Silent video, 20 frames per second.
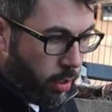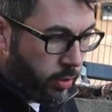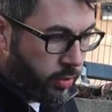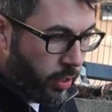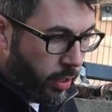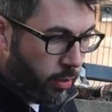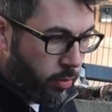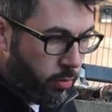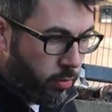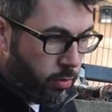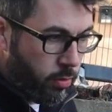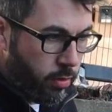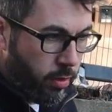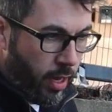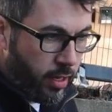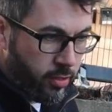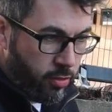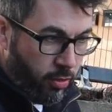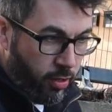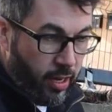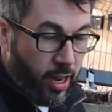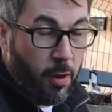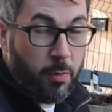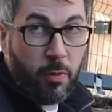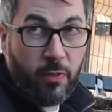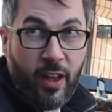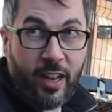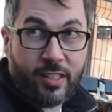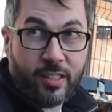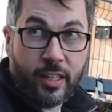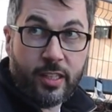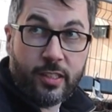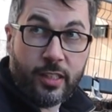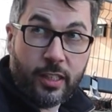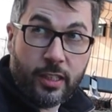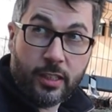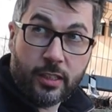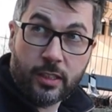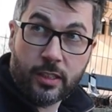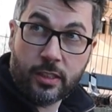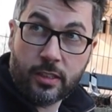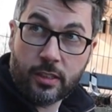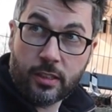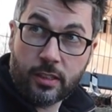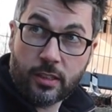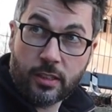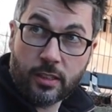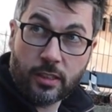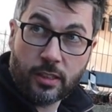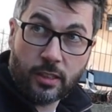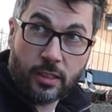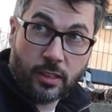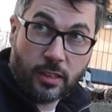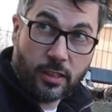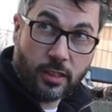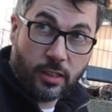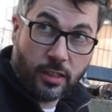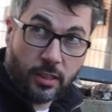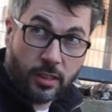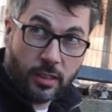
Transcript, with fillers: So that's not going to help the flexi, is it? I may as